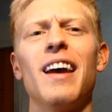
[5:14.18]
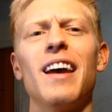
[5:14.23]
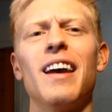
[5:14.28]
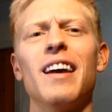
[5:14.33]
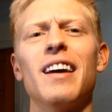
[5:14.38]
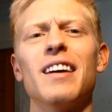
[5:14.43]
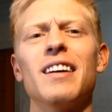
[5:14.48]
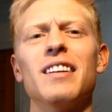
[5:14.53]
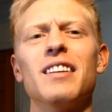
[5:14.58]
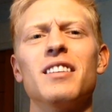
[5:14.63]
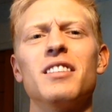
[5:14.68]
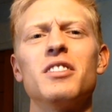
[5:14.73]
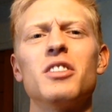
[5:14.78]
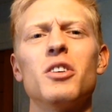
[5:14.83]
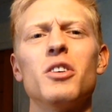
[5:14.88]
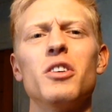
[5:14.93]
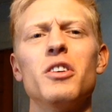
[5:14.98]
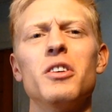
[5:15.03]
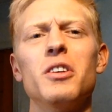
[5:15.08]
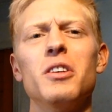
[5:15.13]
And
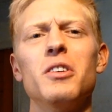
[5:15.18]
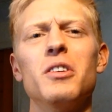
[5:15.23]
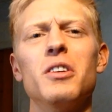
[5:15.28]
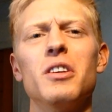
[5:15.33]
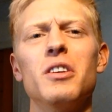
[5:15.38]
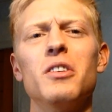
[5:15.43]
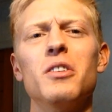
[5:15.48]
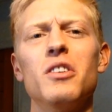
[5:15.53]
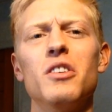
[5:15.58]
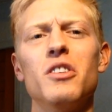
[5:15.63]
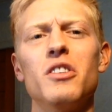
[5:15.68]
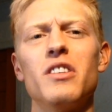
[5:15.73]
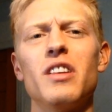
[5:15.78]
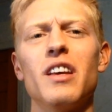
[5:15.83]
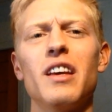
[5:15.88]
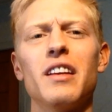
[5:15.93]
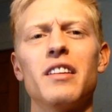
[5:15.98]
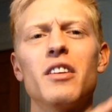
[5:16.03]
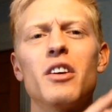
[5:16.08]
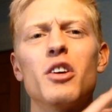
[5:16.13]
so you
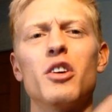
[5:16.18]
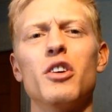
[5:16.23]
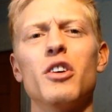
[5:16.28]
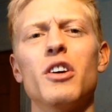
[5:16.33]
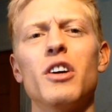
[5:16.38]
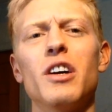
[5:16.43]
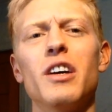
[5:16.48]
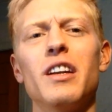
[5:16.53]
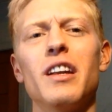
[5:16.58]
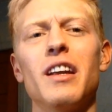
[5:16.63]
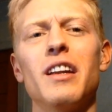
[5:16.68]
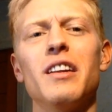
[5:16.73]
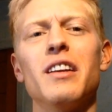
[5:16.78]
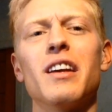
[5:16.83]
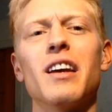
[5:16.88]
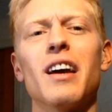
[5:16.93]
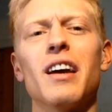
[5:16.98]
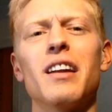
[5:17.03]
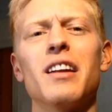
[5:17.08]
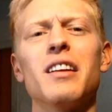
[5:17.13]
take the good and you
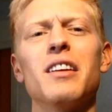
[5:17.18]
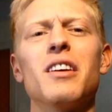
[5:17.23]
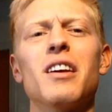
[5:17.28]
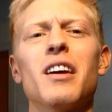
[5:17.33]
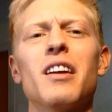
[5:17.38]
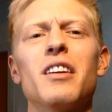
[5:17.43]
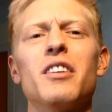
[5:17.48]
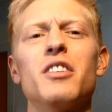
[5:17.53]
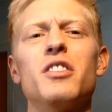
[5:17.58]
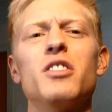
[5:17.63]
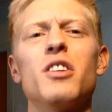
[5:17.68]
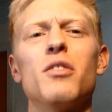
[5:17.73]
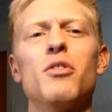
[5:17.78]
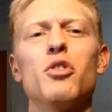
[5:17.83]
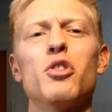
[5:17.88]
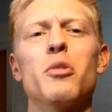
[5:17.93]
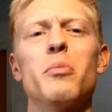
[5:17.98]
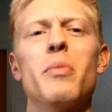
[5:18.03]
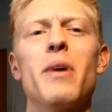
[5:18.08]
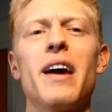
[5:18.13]
kind of
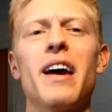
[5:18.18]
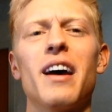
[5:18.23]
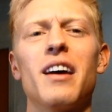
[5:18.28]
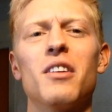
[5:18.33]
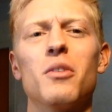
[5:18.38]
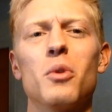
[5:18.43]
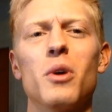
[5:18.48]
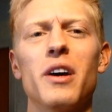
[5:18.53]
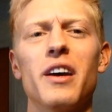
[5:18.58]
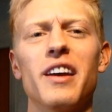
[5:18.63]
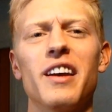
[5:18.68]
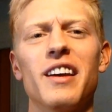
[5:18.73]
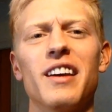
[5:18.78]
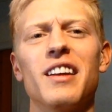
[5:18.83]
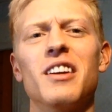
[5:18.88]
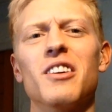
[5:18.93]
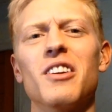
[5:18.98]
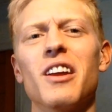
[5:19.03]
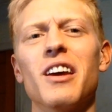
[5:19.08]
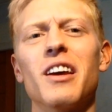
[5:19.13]
shovel the bad away,
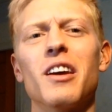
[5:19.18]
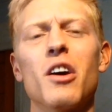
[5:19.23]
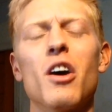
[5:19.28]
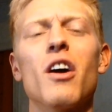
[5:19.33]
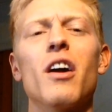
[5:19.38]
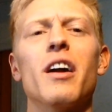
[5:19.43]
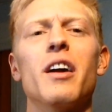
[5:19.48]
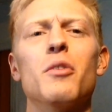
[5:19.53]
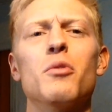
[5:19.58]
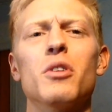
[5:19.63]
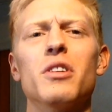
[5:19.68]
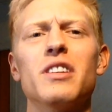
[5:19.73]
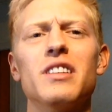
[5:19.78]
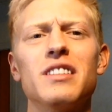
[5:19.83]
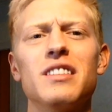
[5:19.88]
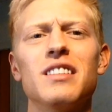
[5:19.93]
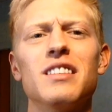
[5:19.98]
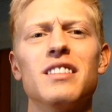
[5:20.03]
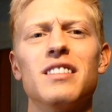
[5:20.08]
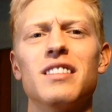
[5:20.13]
and you're like, all right, well
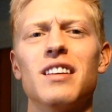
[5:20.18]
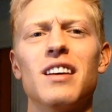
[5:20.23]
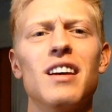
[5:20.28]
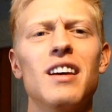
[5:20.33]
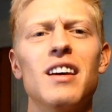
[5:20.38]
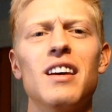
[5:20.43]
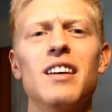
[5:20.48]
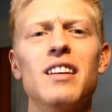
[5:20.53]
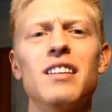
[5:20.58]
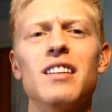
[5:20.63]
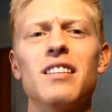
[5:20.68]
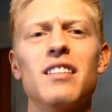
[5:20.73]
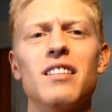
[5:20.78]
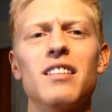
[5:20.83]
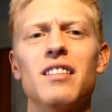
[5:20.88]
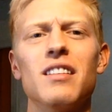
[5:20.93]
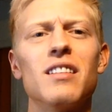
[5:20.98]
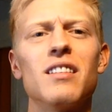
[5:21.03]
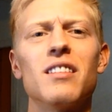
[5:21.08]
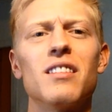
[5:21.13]
this is
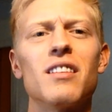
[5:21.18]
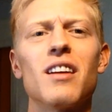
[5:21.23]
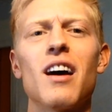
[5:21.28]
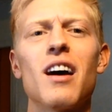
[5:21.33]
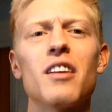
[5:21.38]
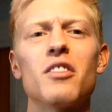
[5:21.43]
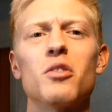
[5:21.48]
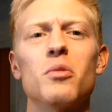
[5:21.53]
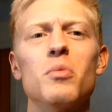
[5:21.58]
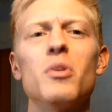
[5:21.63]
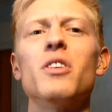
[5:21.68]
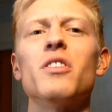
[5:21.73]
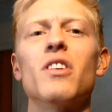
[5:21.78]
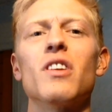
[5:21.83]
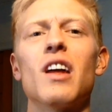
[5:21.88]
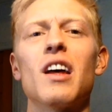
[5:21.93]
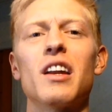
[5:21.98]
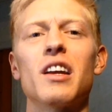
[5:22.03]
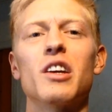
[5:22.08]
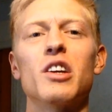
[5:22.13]
awesome. There's a
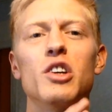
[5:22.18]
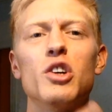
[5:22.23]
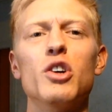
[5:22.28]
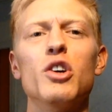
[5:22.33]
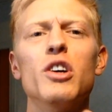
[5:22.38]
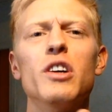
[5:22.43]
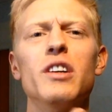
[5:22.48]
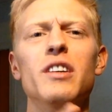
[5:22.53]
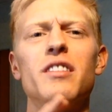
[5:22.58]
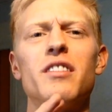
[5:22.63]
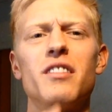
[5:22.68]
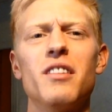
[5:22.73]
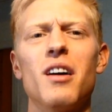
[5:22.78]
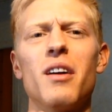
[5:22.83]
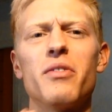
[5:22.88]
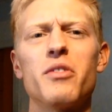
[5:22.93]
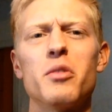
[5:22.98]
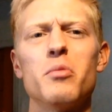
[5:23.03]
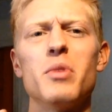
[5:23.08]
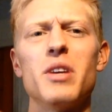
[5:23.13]
lot of good
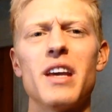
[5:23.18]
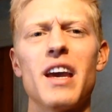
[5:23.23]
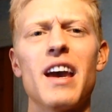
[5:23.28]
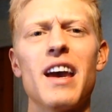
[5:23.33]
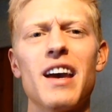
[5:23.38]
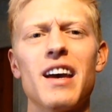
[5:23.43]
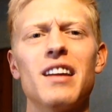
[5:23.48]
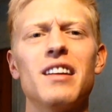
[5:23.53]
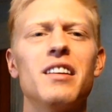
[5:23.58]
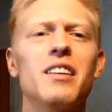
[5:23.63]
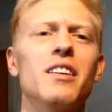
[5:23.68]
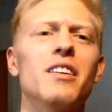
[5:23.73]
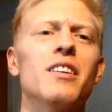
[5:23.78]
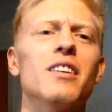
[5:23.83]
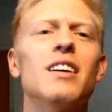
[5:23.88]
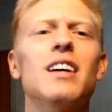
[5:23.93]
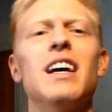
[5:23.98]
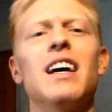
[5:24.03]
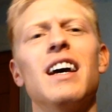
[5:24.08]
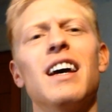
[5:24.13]
stuff to be had
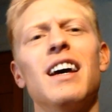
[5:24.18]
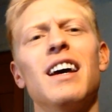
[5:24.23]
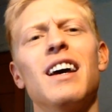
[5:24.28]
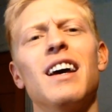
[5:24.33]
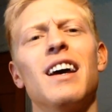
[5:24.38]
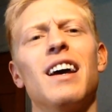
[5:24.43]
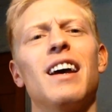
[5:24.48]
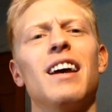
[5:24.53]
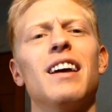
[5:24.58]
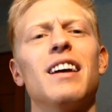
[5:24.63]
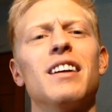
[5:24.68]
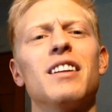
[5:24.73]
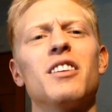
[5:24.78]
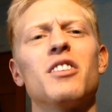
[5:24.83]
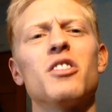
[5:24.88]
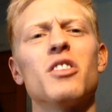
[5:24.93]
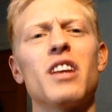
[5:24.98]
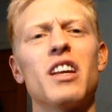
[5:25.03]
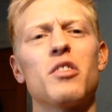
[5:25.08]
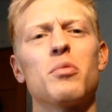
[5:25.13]
here, and
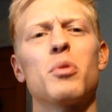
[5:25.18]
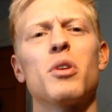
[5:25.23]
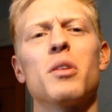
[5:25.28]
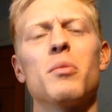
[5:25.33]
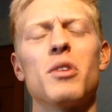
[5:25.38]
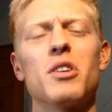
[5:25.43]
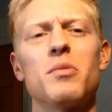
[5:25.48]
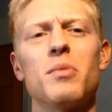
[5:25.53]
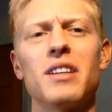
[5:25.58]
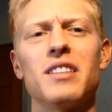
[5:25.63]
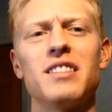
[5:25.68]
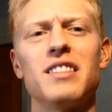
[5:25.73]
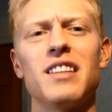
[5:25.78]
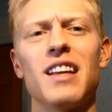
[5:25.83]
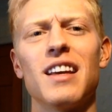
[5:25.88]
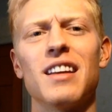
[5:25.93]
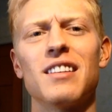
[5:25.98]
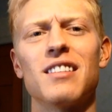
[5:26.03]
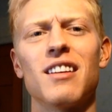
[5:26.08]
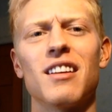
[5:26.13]
so that's pretty much my
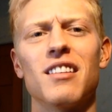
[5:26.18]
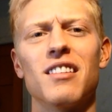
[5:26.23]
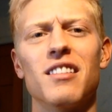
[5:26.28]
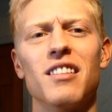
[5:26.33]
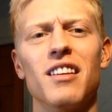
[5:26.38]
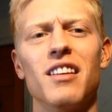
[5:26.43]
stance on